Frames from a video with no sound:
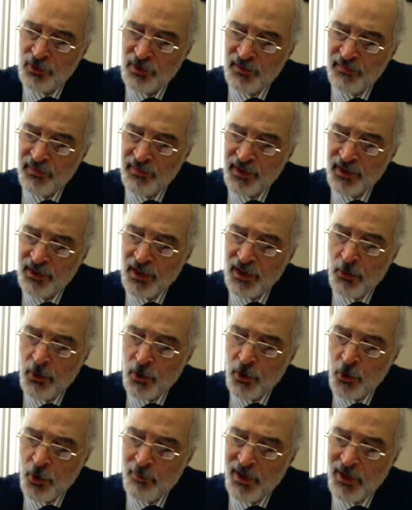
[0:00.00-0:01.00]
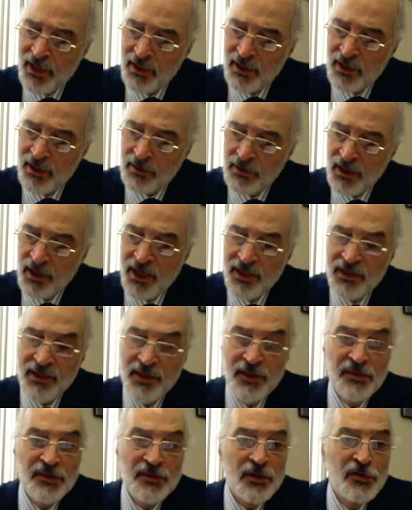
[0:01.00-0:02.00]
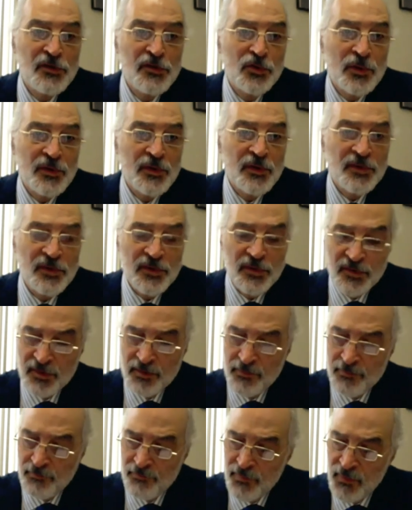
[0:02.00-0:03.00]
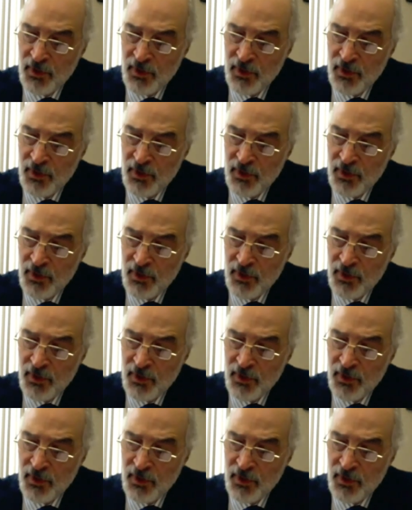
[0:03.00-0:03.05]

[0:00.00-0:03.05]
In this context, my delegation reiterates that we